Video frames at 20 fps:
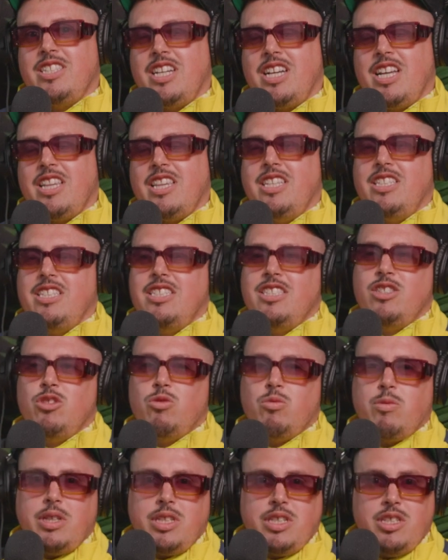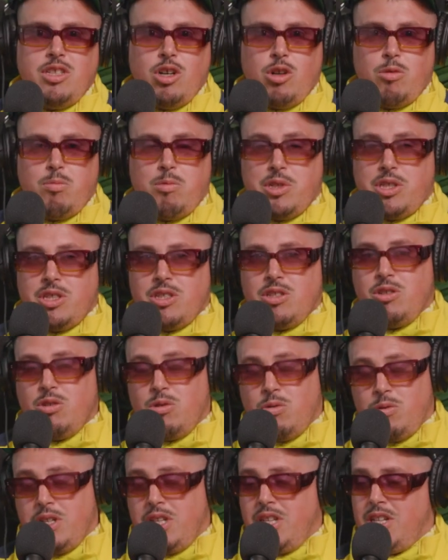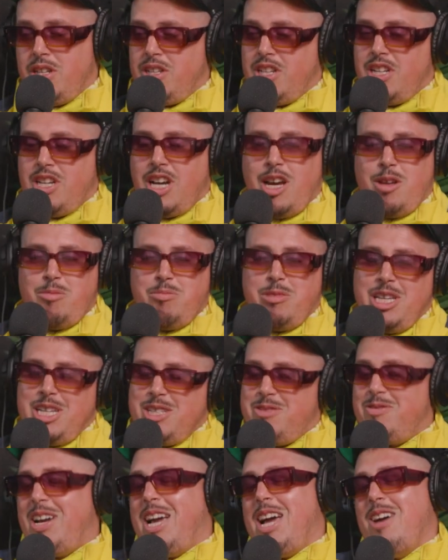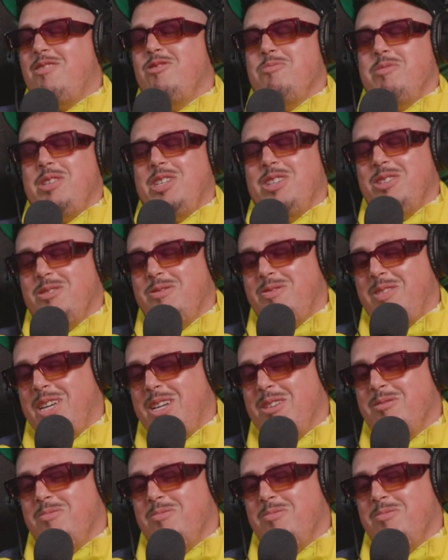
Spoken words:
Like, I think this is really dope what you're doing, and God bless for having me on, fam.